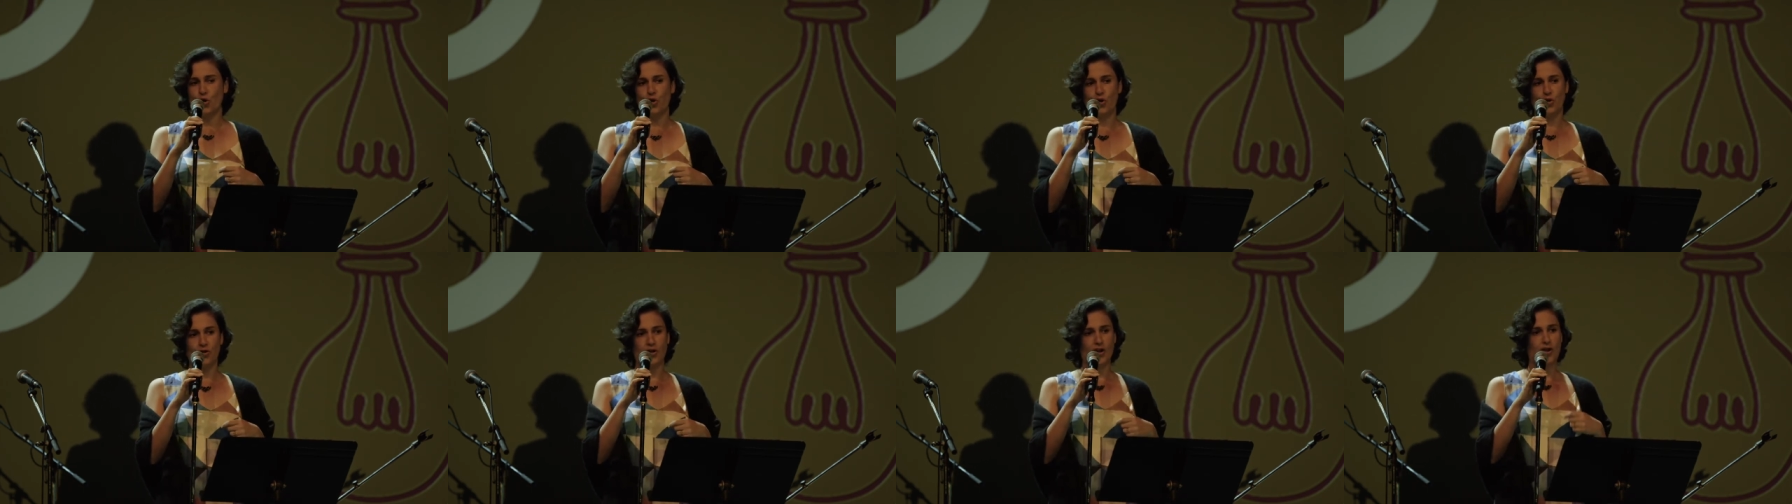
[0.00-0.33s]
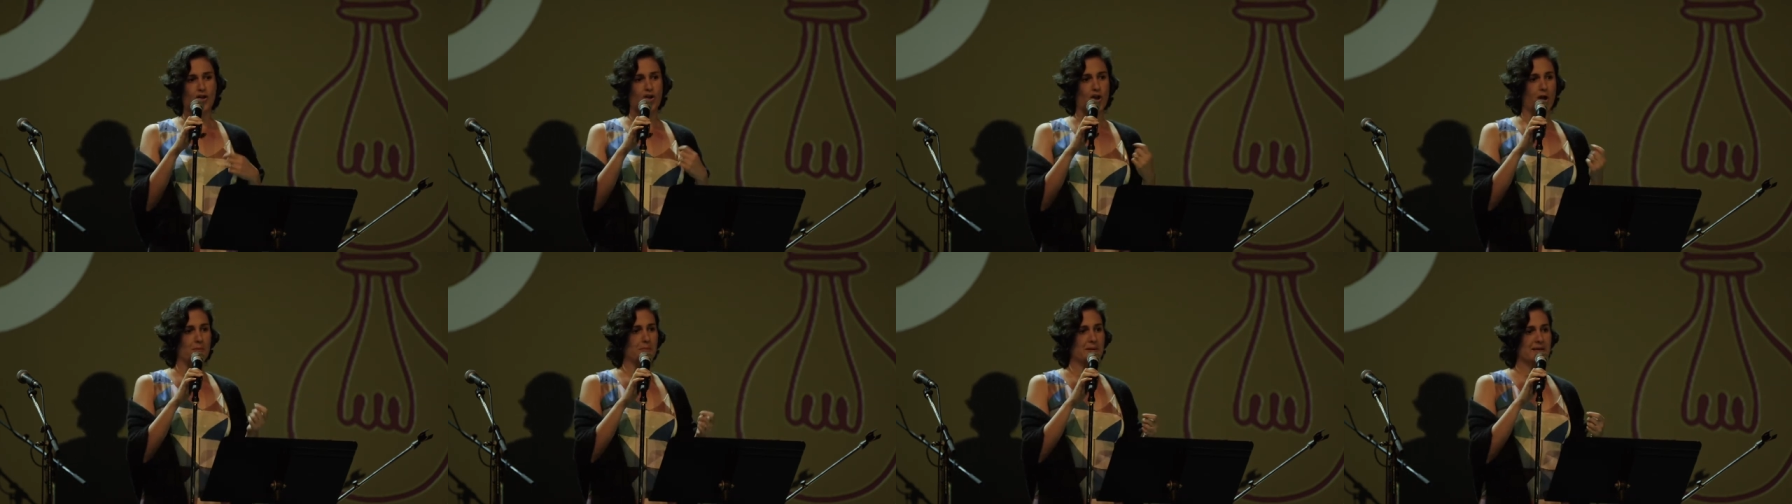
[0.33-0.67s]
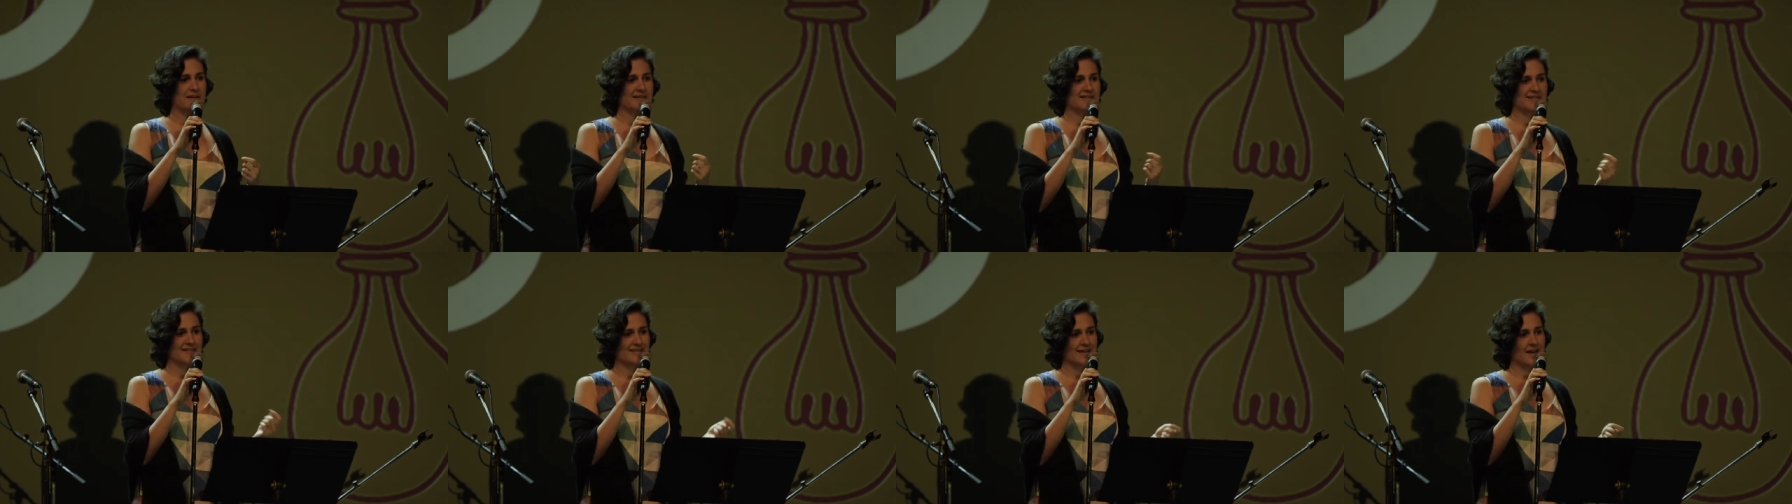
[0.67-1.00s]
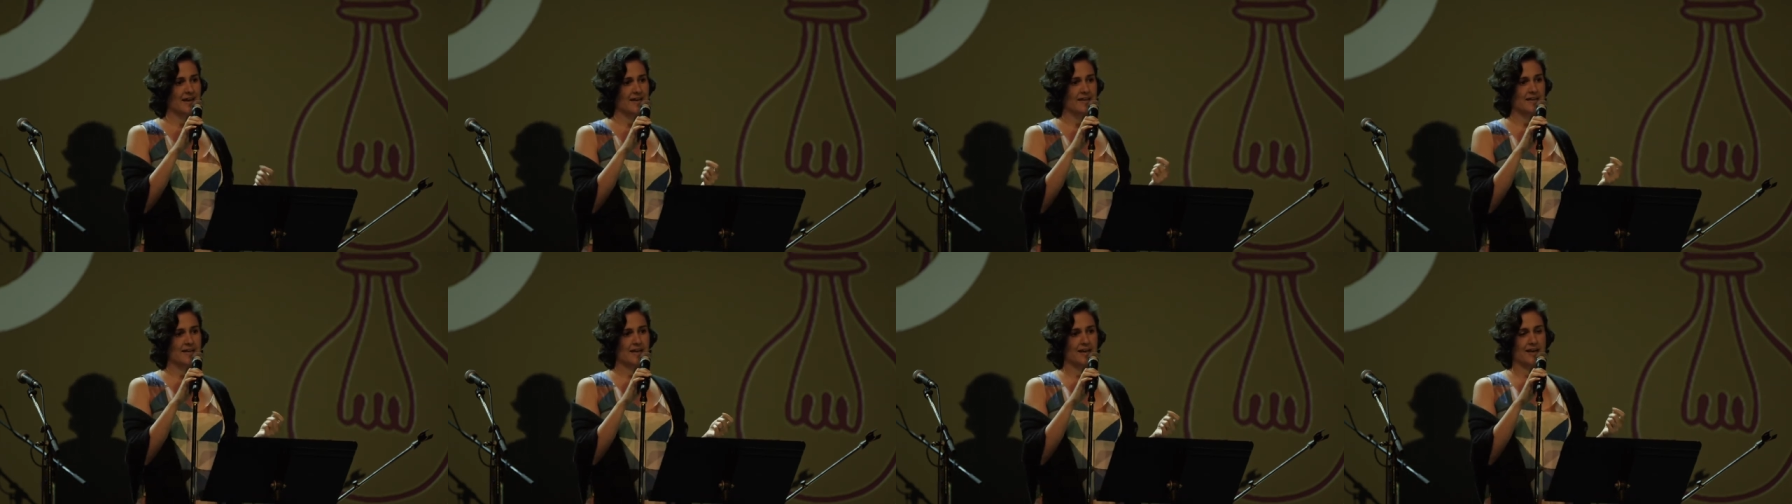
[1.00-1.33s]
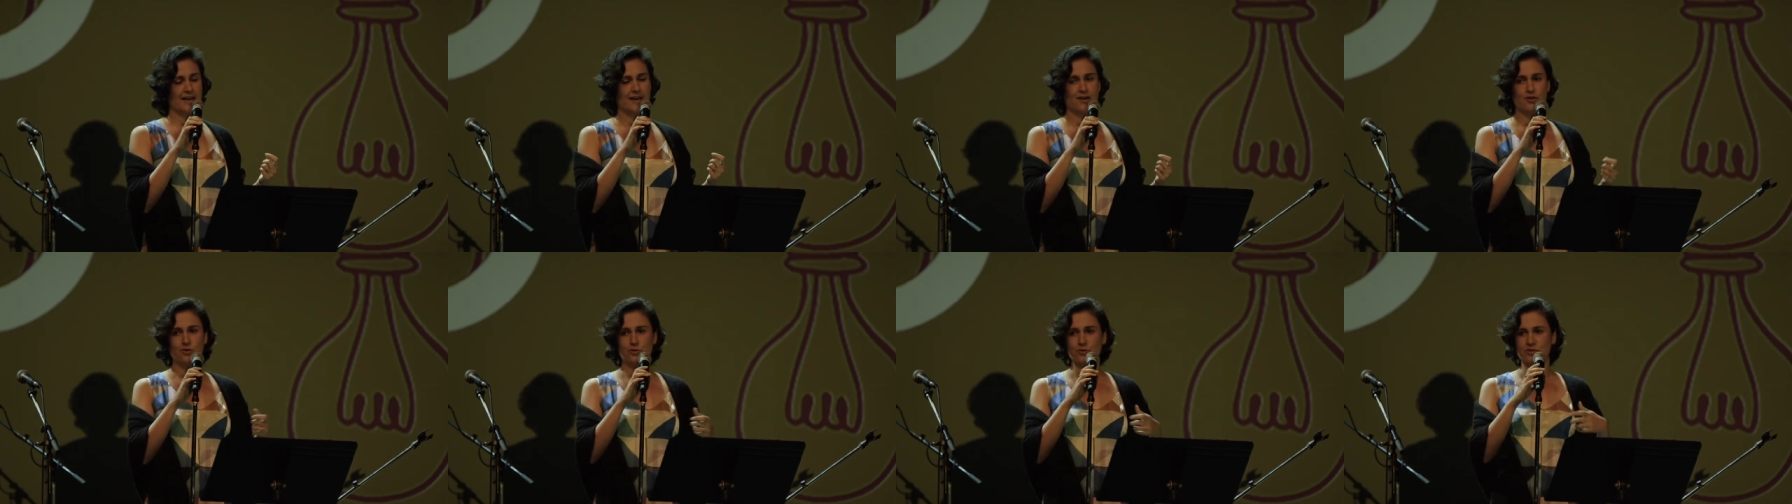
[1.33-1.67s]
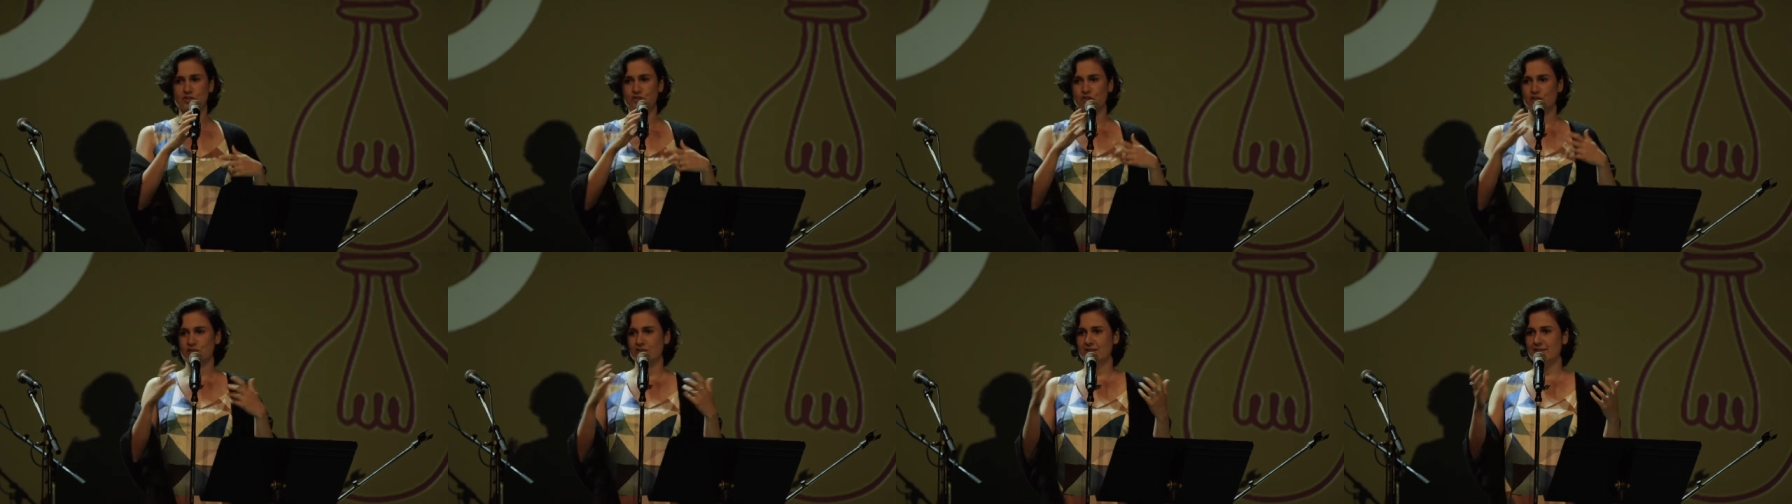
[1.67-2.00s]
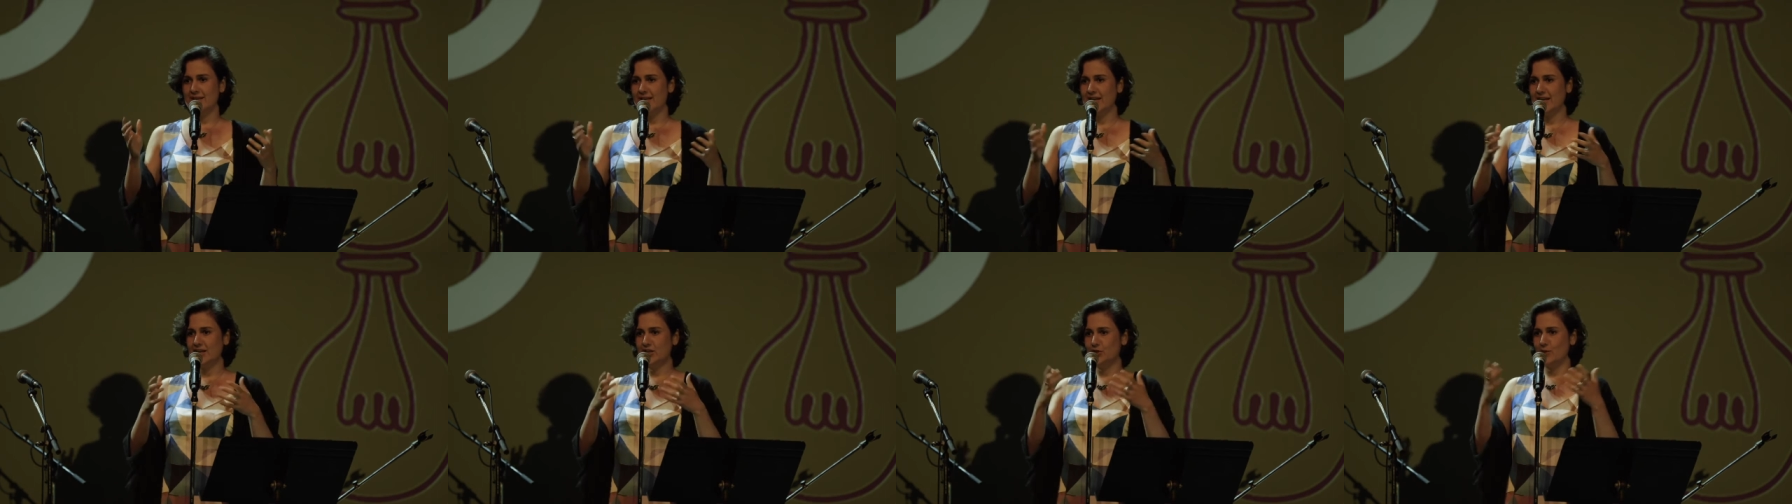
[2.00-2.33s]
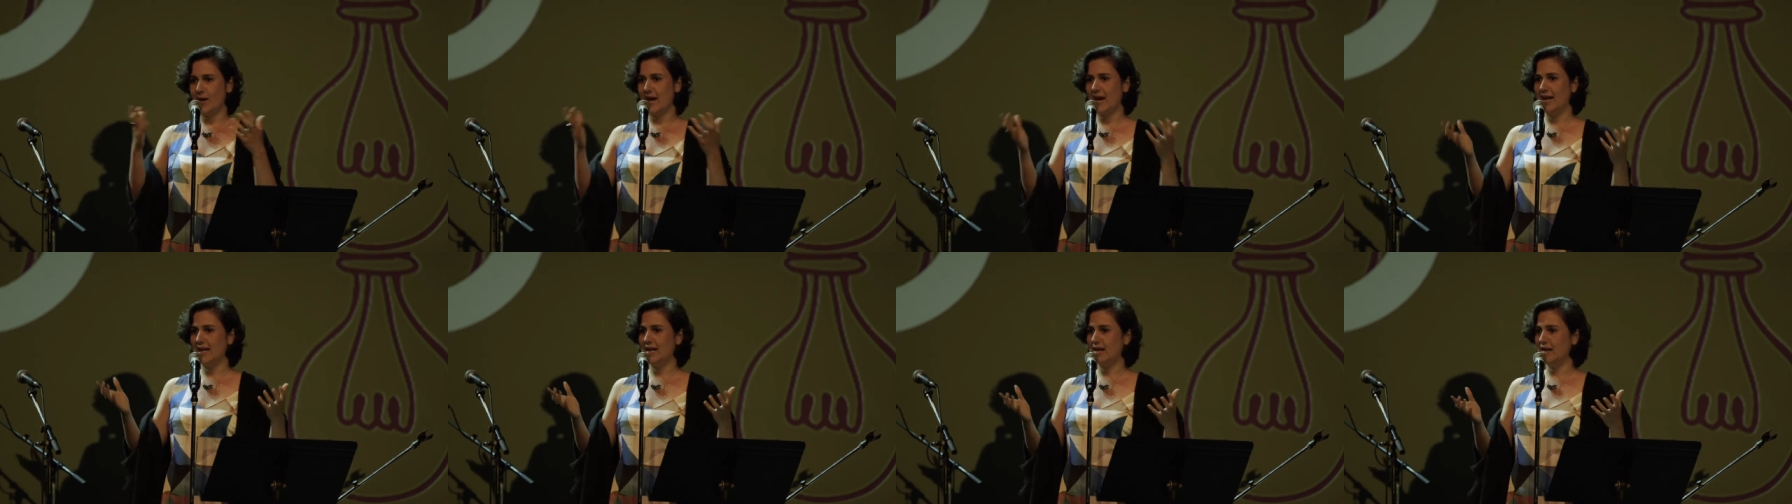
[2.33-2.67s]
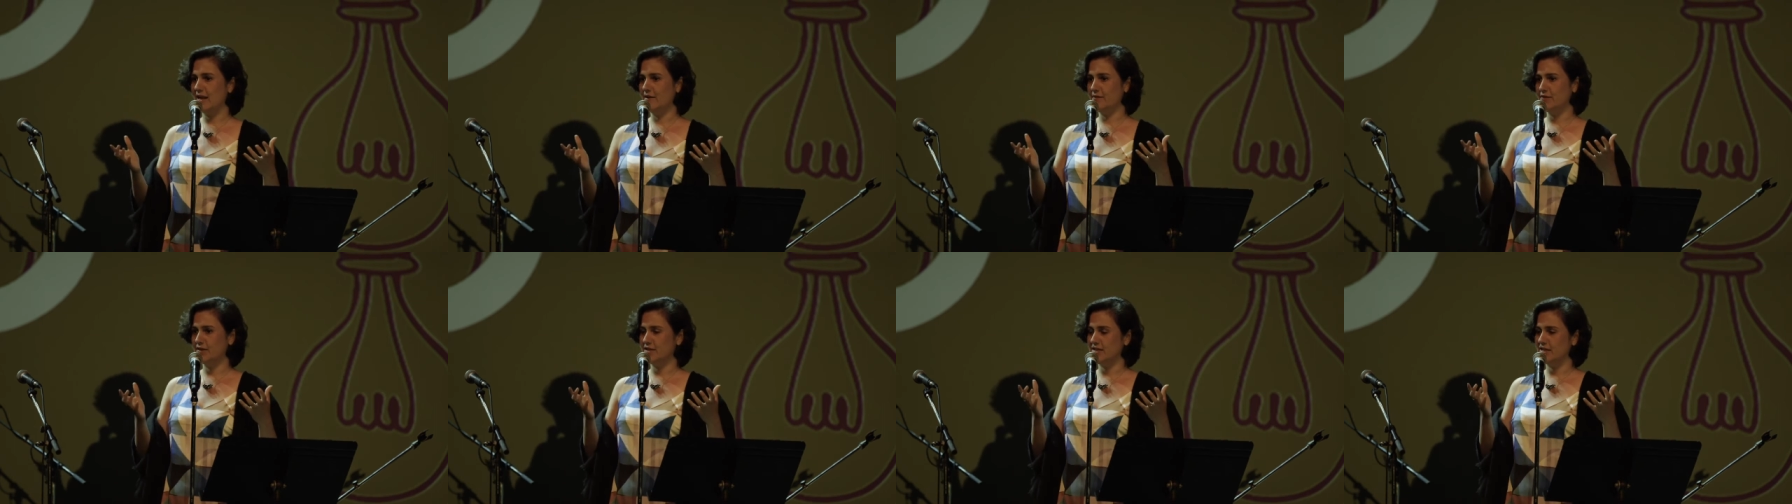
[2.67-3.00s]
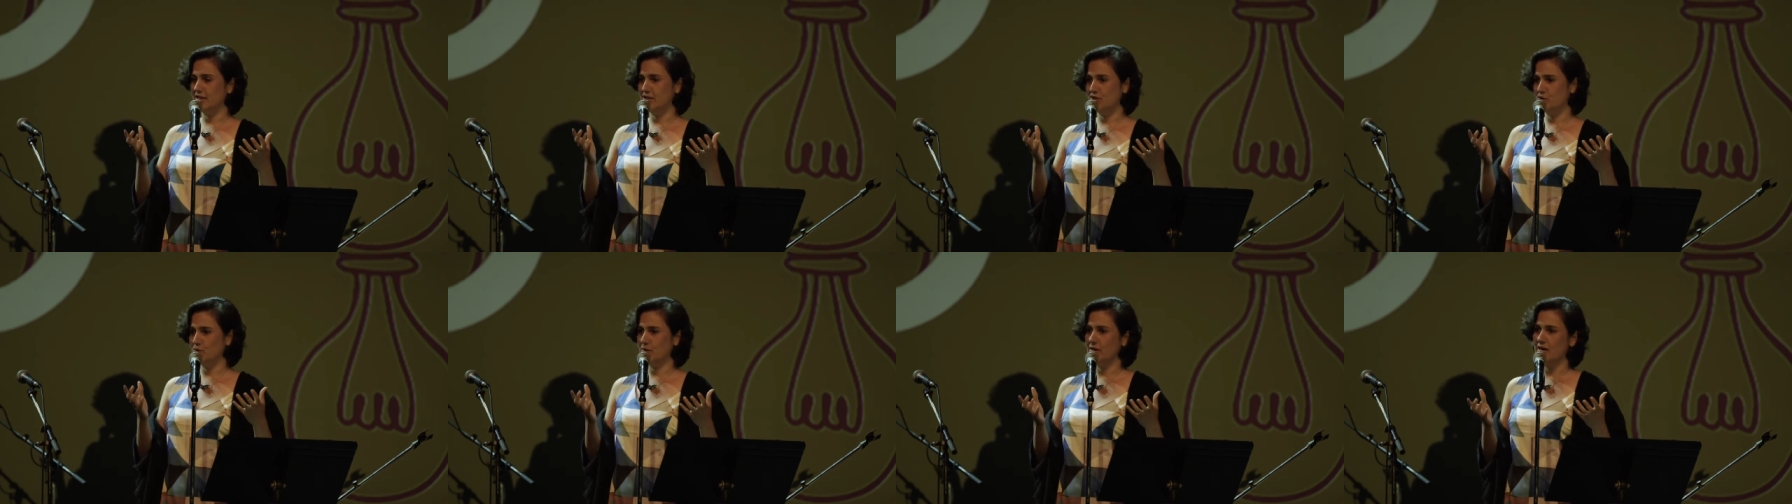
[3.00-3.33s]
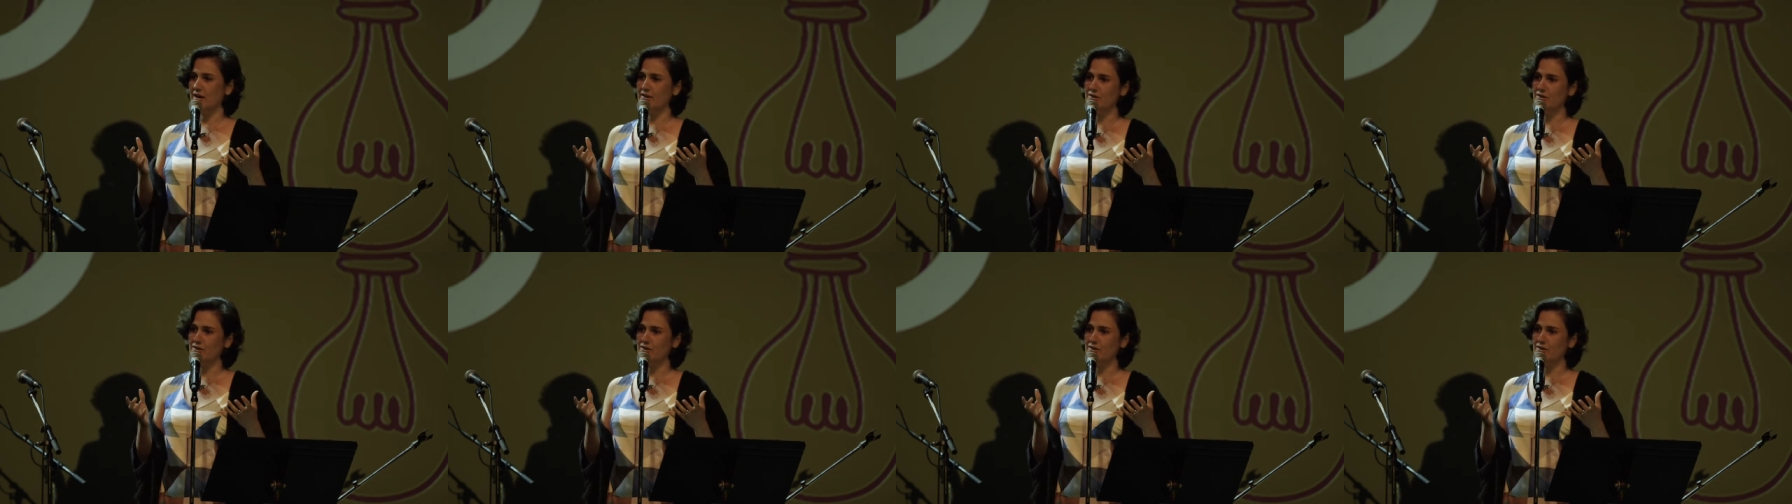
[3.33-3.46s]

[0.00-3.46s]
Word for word: or a comic sidekick who's just there to add levity to an